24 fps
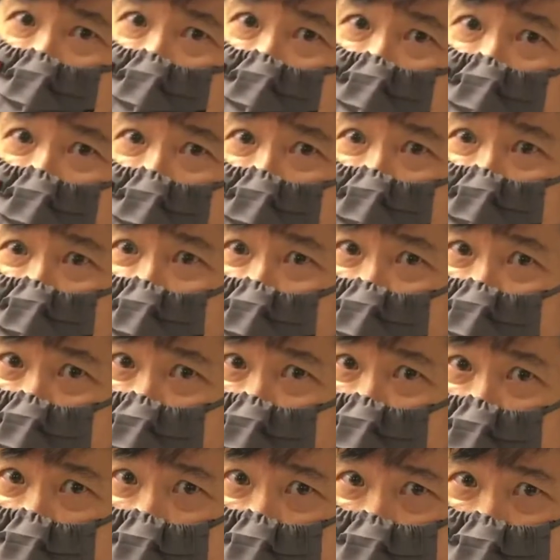and measure
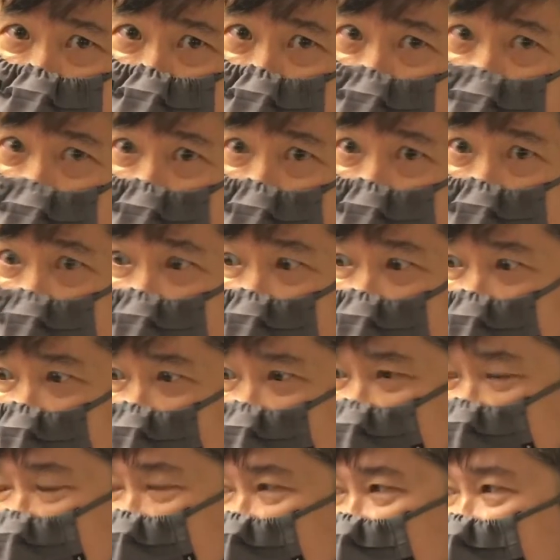that spot.
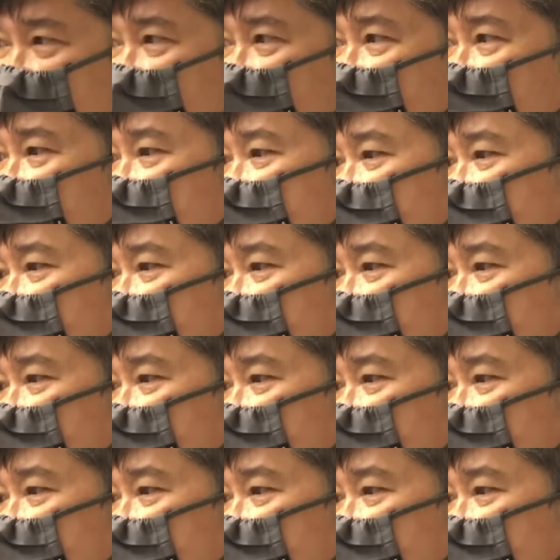Then